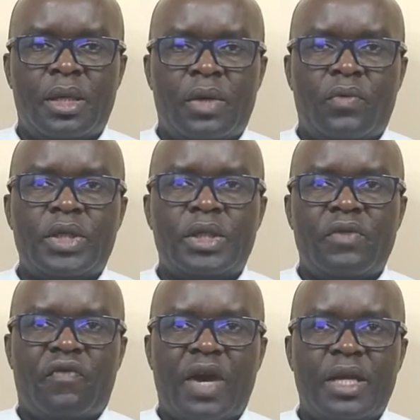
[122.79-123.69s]
which
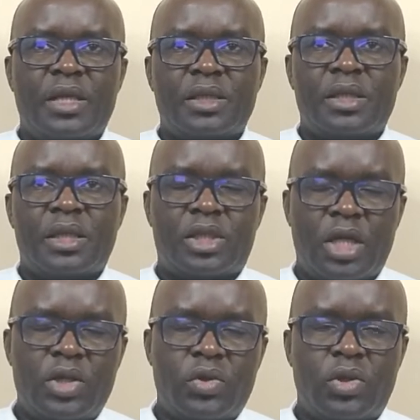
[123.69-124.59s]
defines
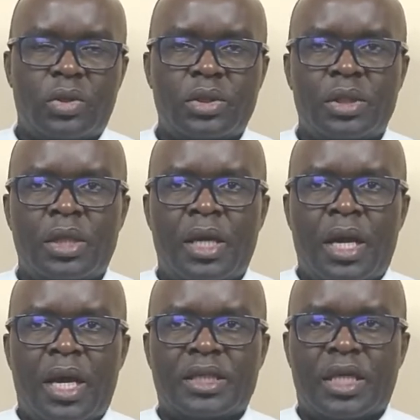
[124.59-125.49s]
trade unions
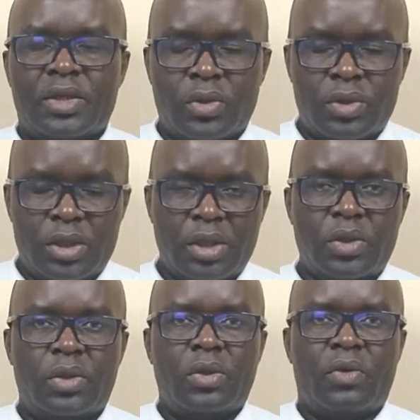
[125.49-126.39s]
as an
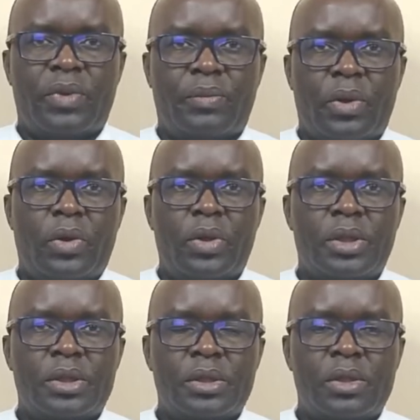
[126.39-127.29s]
association of
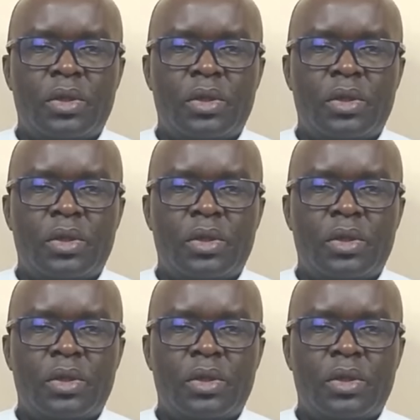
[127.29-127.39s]
employees